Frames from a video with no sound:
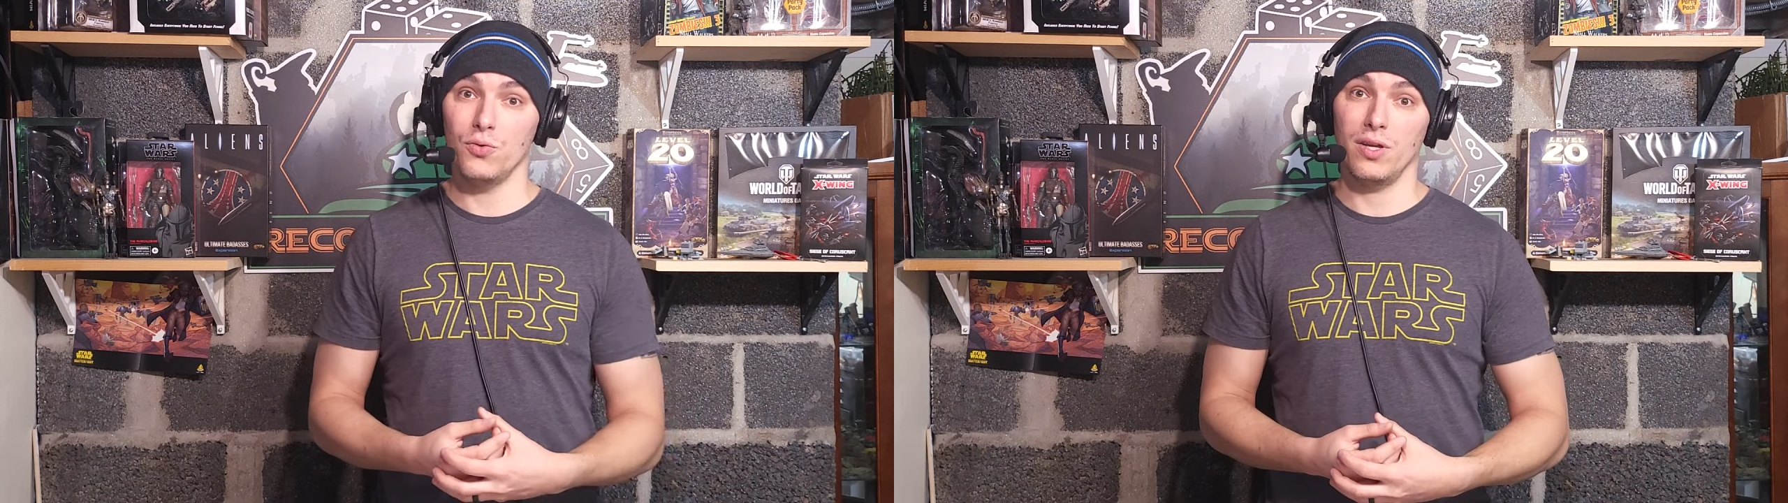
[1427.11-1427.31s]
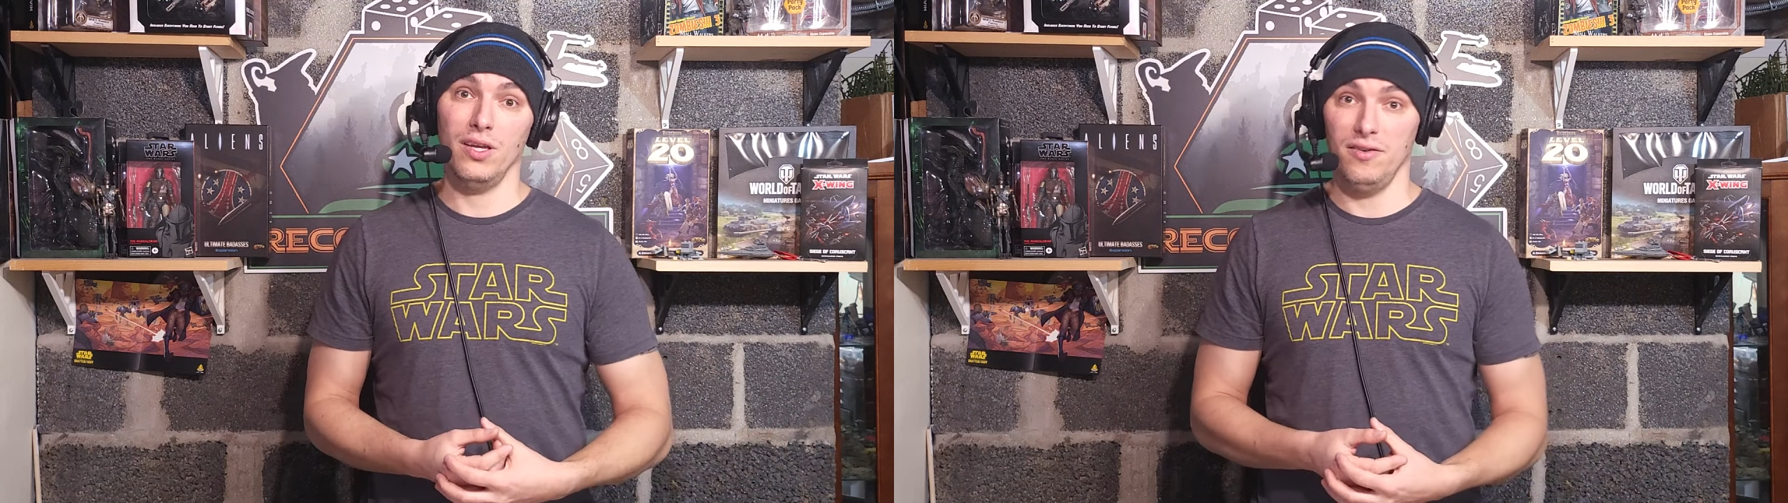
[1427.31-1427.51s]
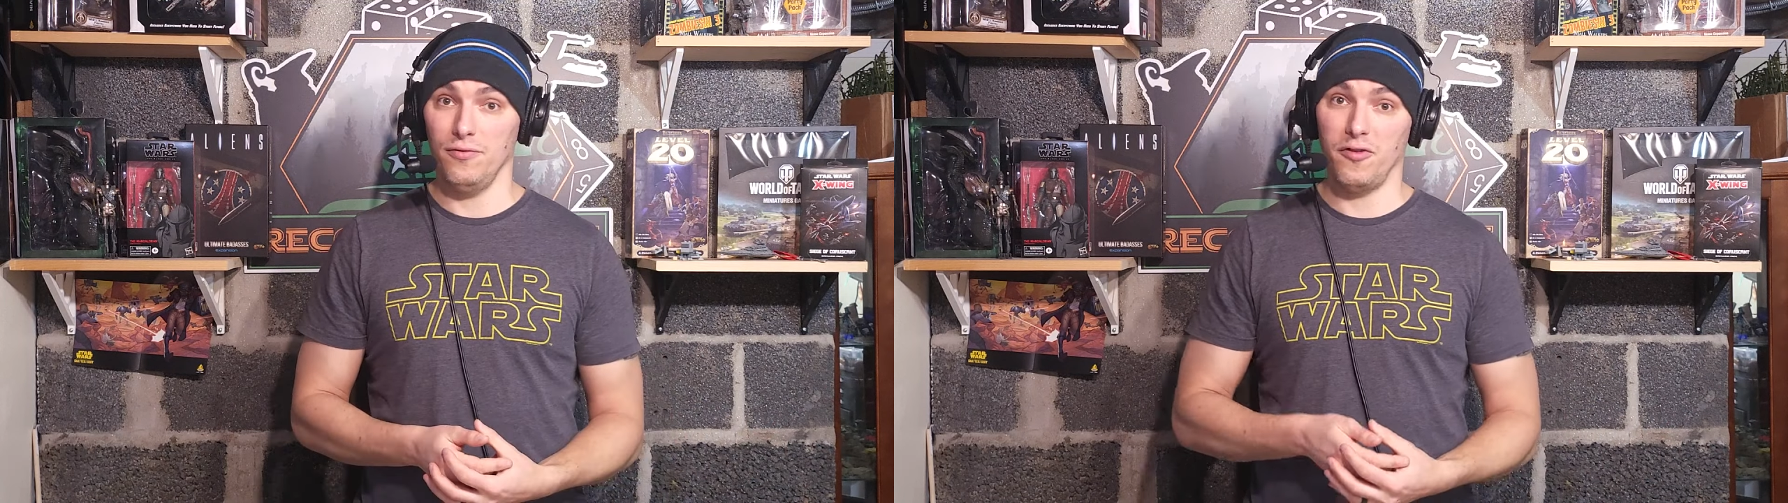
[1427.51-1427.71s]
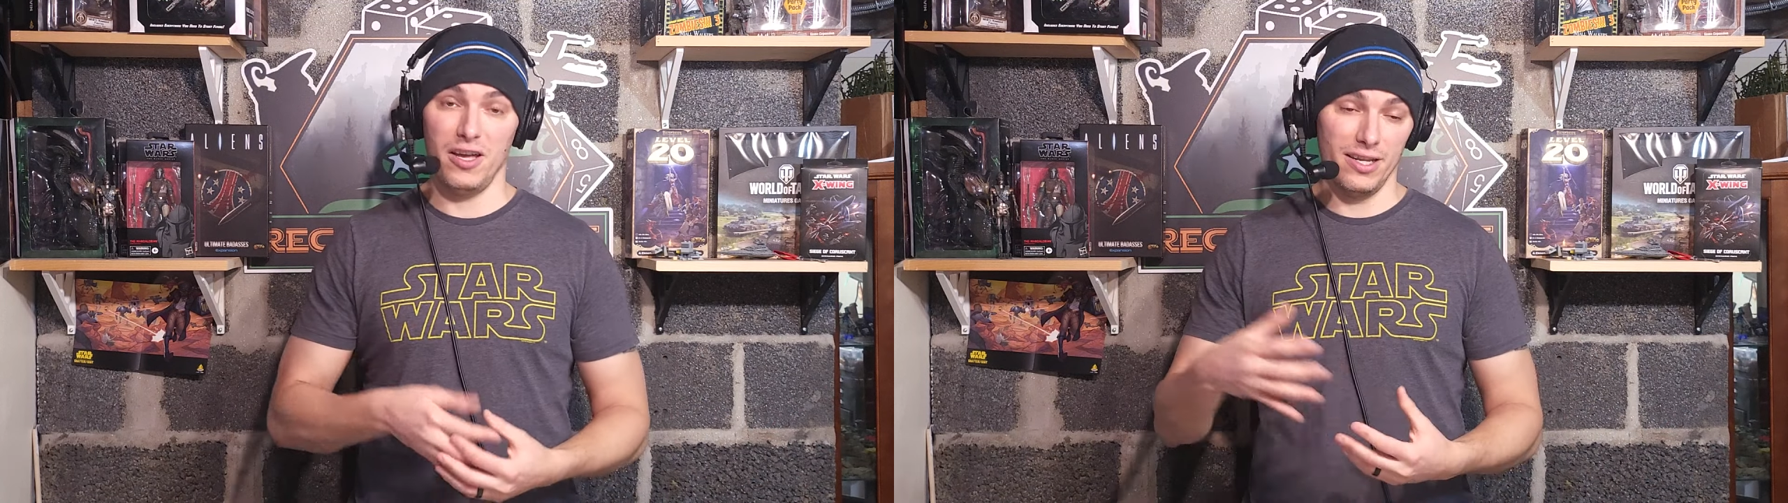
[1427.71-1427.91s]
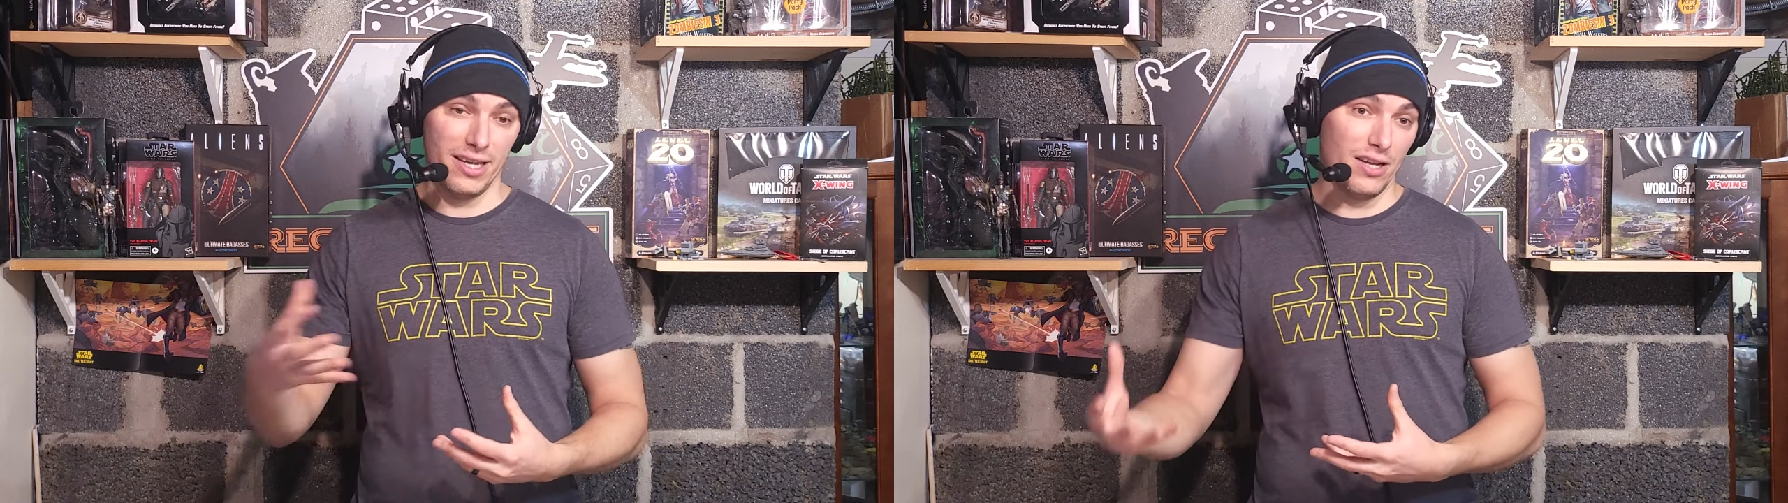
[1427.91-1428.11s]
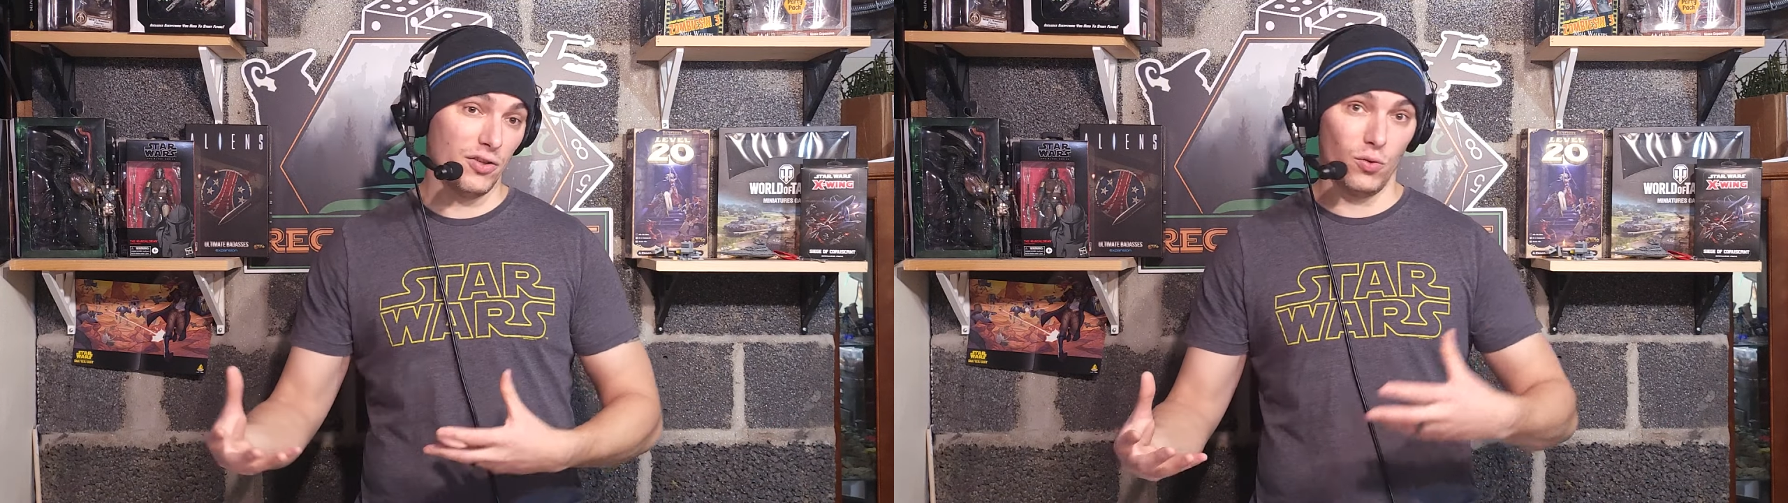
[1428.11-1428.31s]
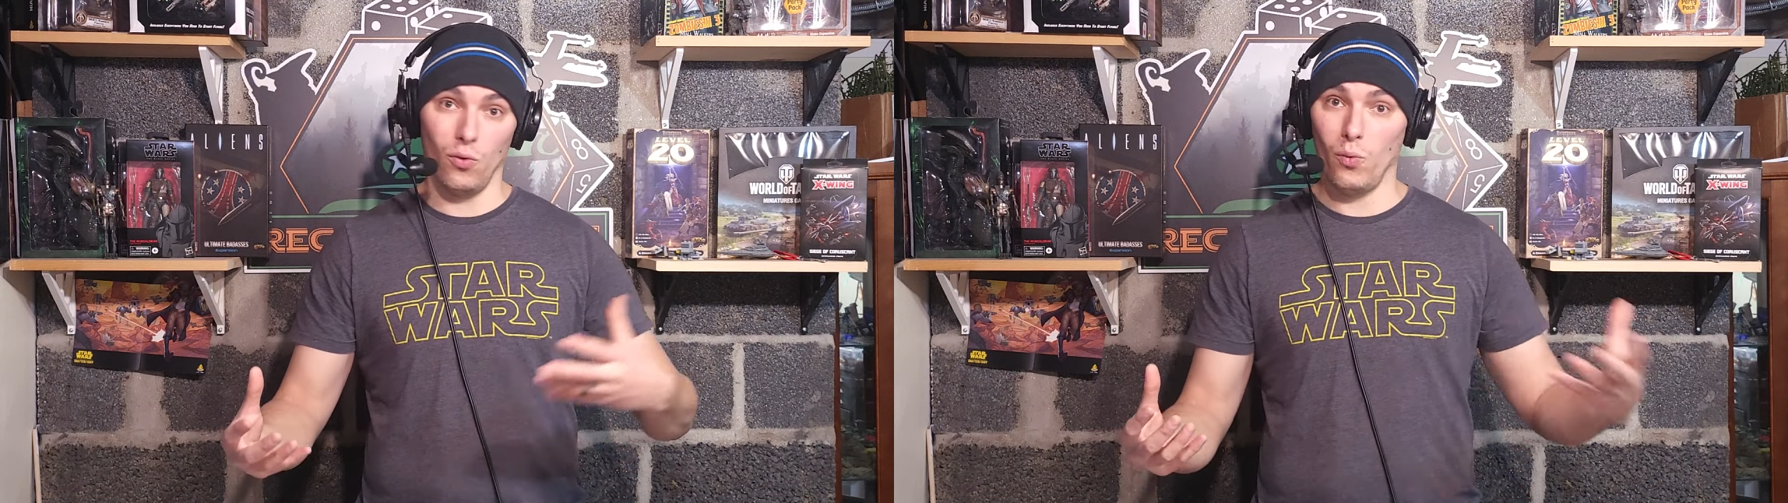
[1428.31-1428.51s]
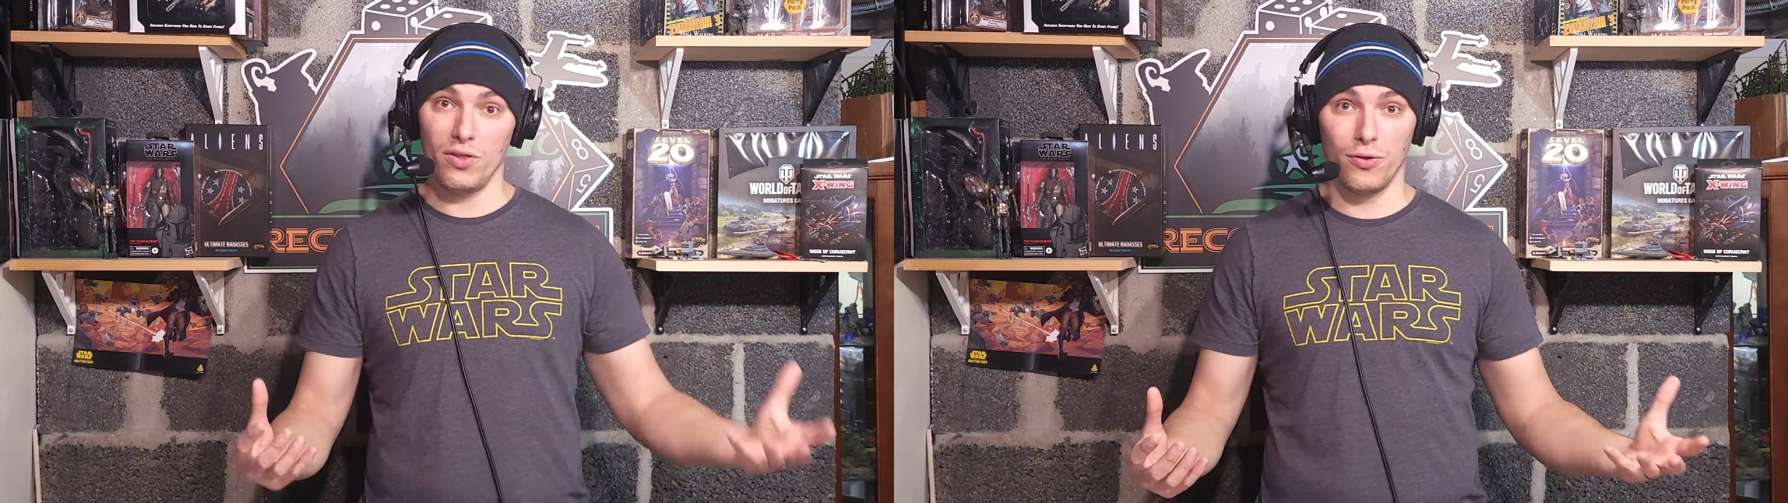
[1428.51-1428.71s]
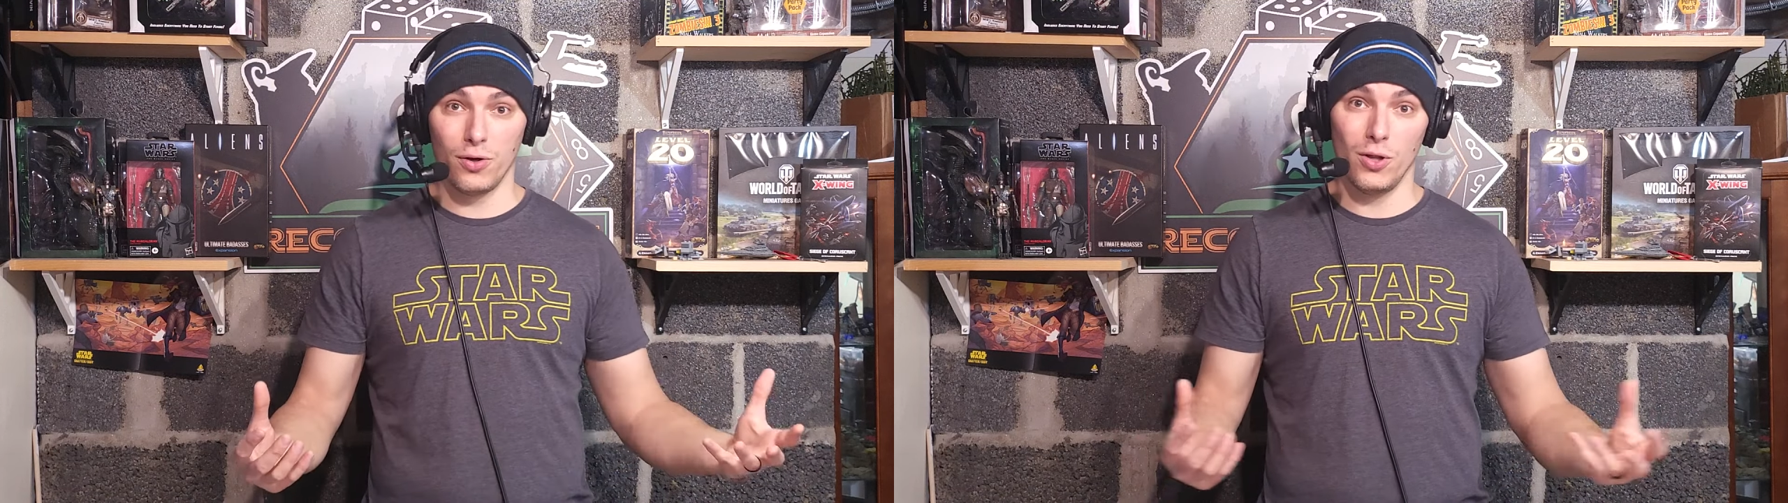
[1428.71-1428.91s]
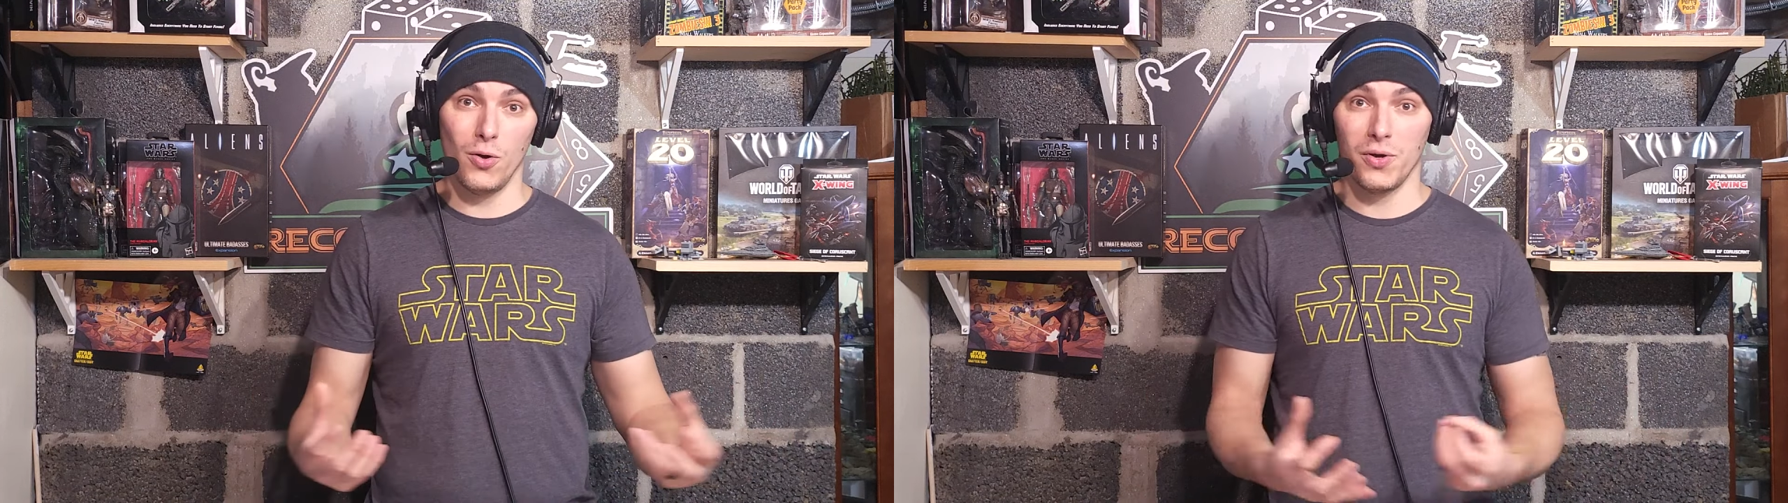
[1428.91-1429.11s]
can fight against or with the
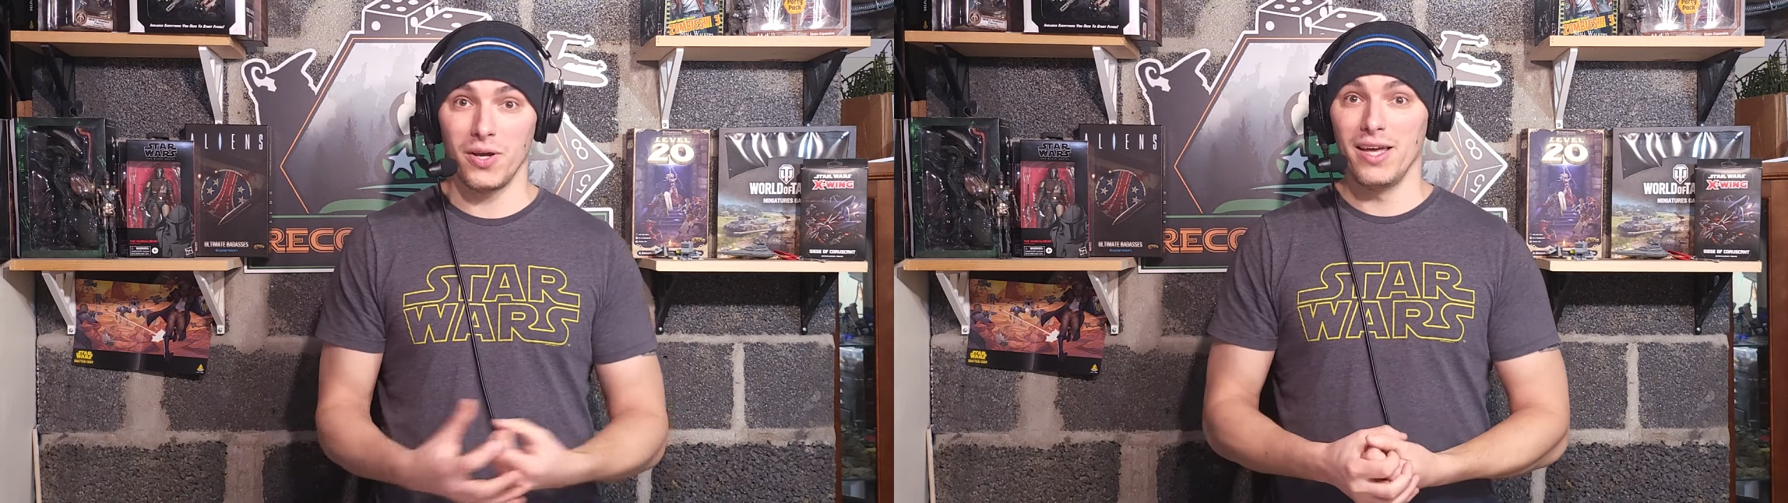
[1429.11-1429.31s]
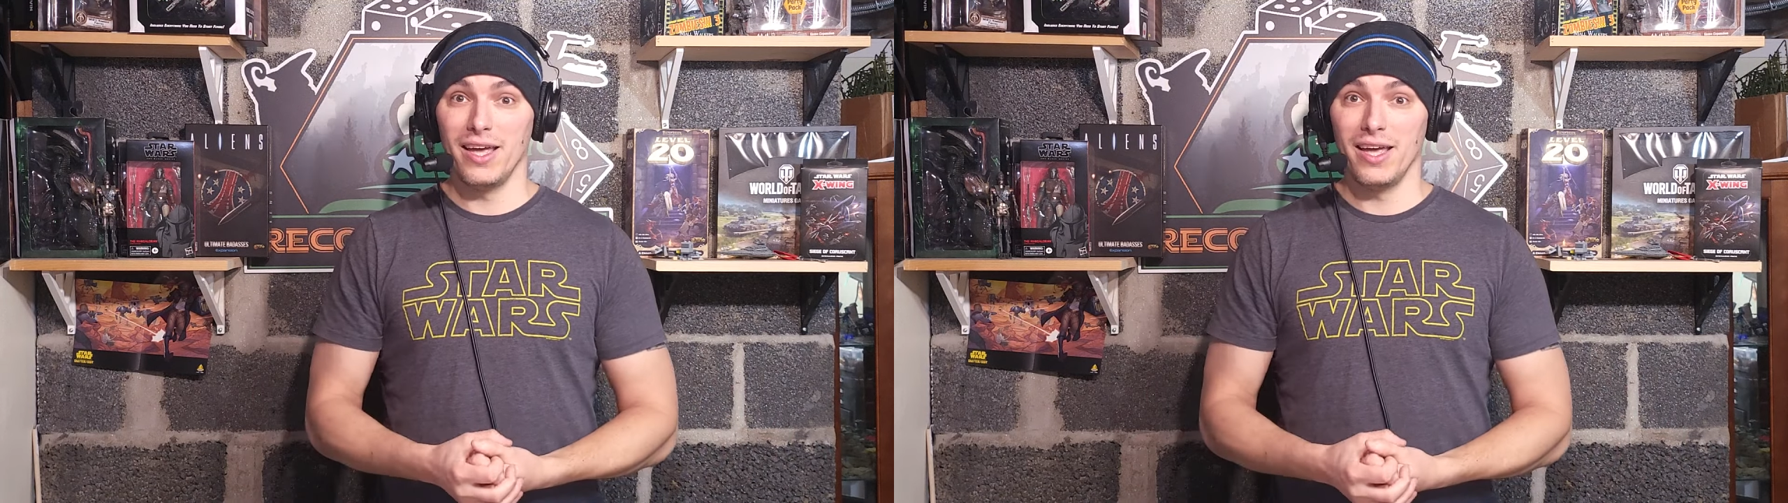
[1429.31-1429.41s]
cloak.